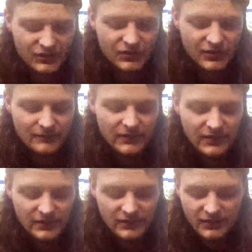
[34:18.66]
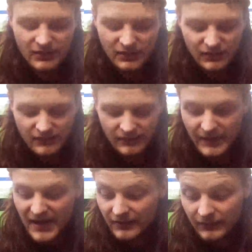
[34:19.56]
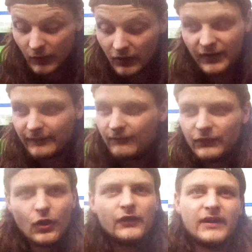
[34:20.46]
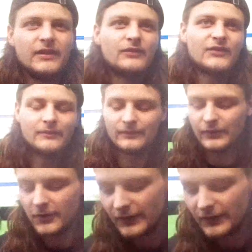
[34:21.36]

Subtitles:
Which I am, yeah. Back when I was like 13 or something, bro.